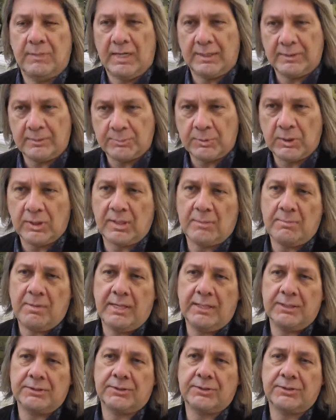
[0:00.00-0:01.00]
other product
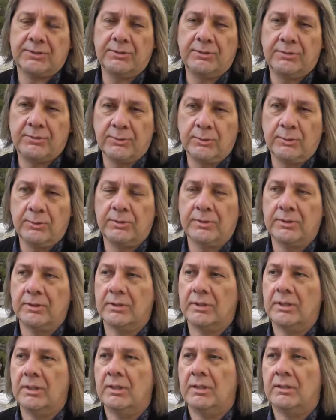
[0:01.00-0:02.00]
managers who thought
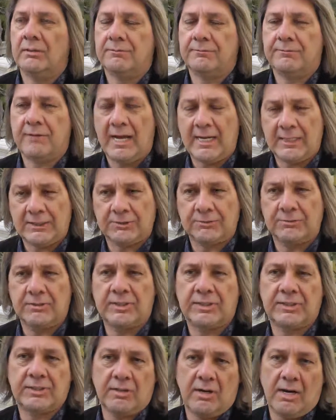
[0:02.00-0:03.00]
that a
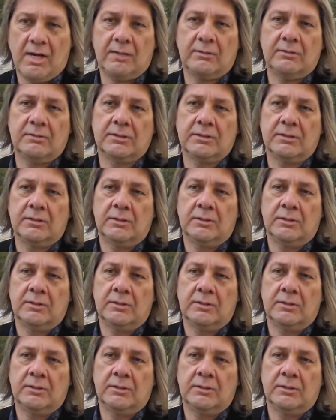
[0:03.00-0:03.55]
factory-styled,